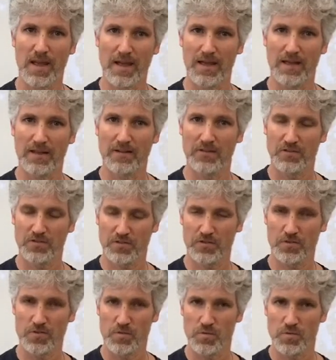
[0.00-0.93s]
and
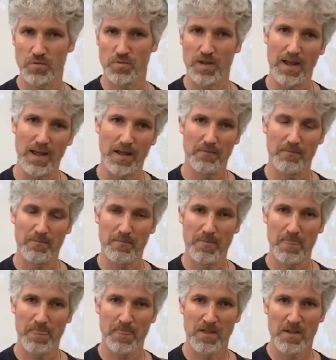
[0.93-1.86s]
two and.
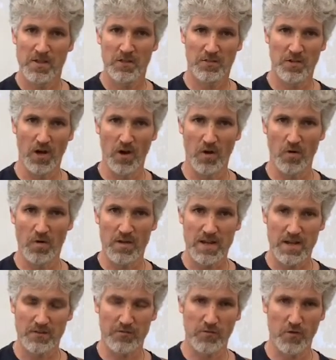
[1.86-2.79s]

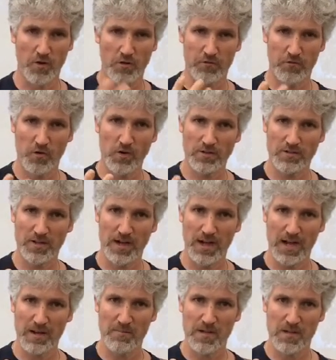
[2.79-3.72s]
So in 4-4
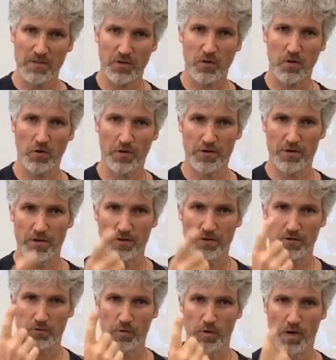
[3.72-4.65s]
time, the quarter
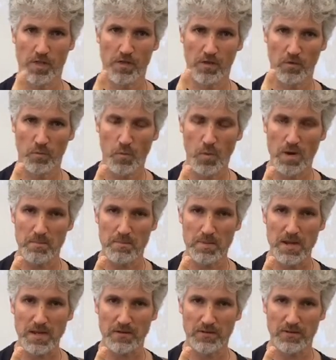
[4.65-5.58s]
note is worth one
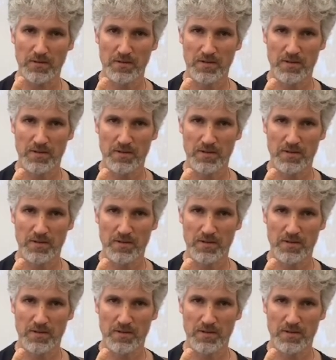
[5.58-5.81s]
beat.